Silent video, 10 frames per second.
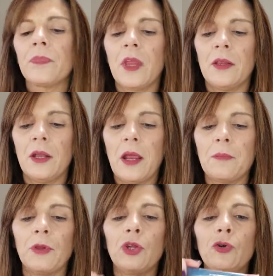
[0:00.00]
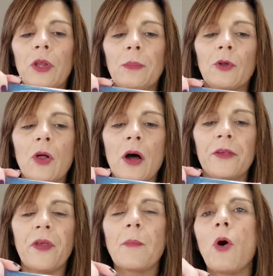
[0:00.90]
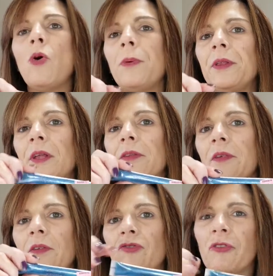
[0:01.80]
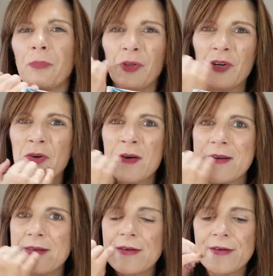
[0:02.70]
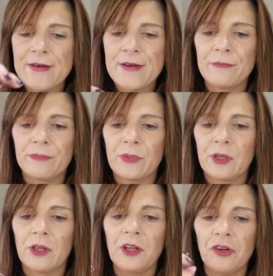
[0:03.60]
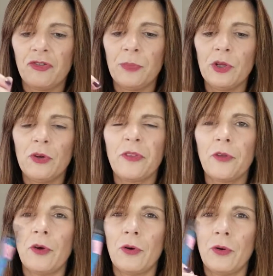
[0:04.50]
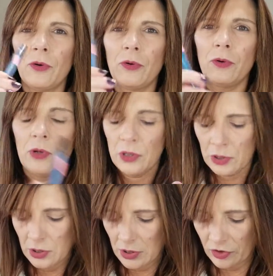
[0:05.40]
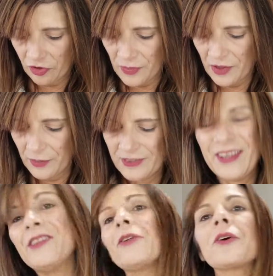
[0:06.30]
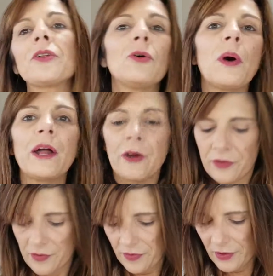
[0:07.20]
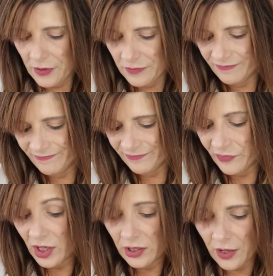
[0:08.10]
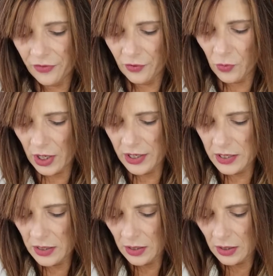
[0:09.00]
And then a blue lip gloss. I'm hoping that this is just blue, clearish blue, so just makes my teeth look a little wider since they're not so white.